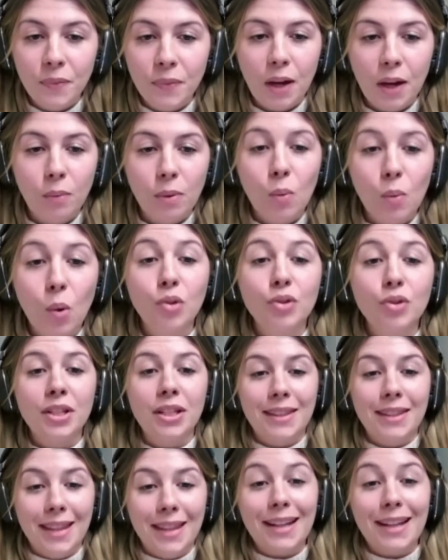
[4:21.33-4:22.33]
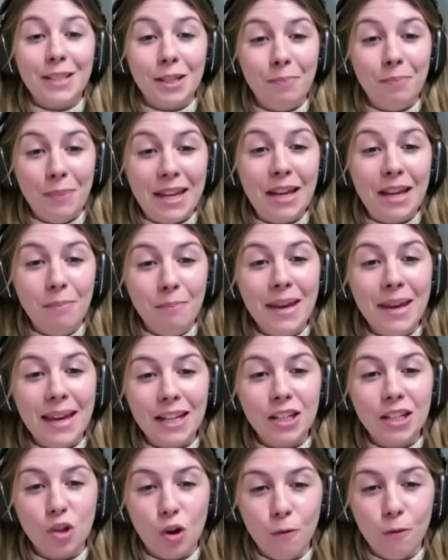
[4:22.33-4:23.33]
And we wanted that to be
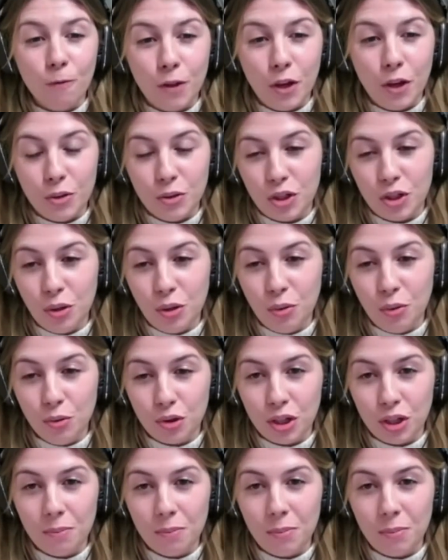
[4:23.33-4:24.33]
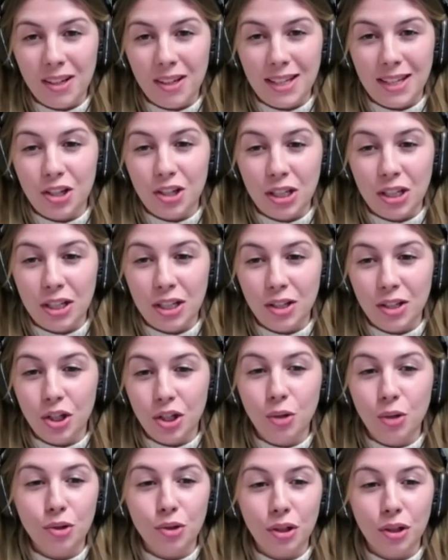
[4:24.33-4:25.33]
a mix of those children, because
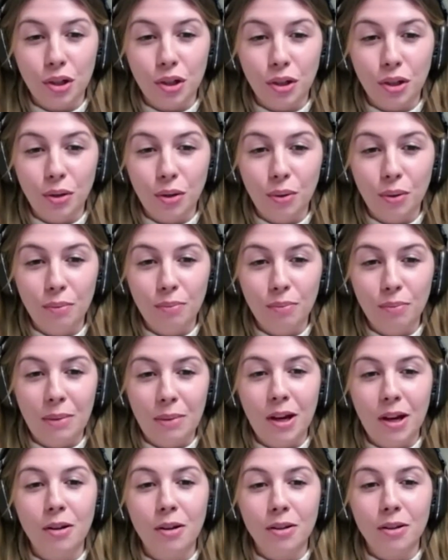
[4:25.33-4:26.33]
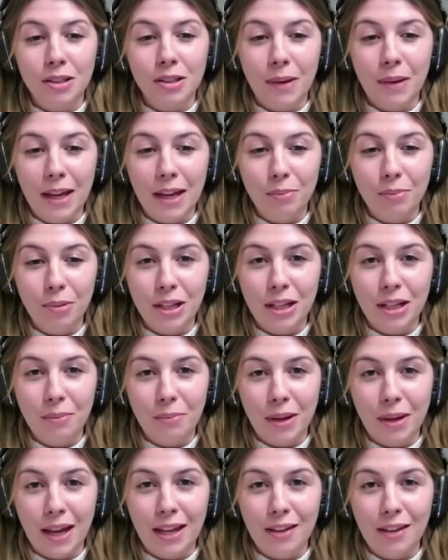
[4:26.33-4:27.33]
actually the children who maybe are
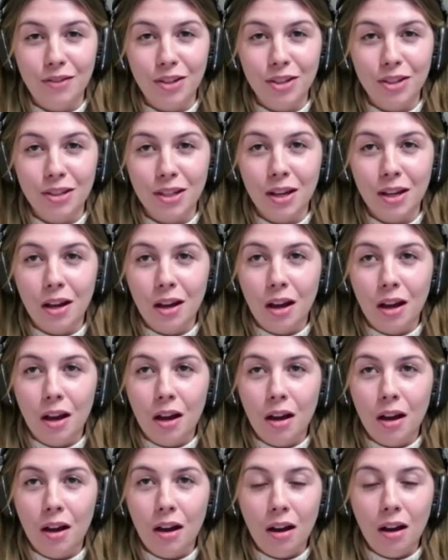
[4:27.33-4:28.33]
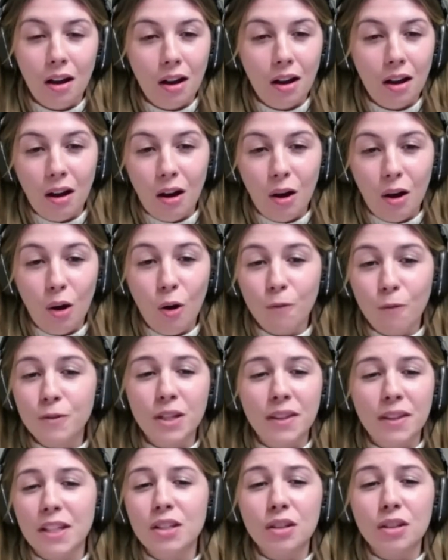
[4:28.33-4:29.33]
displaying bullying behaviours
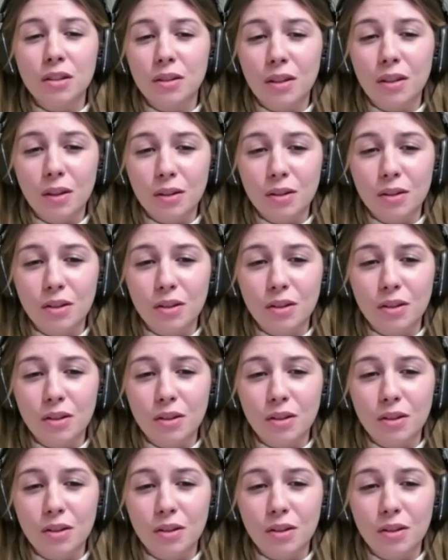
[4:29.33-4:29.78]
are often,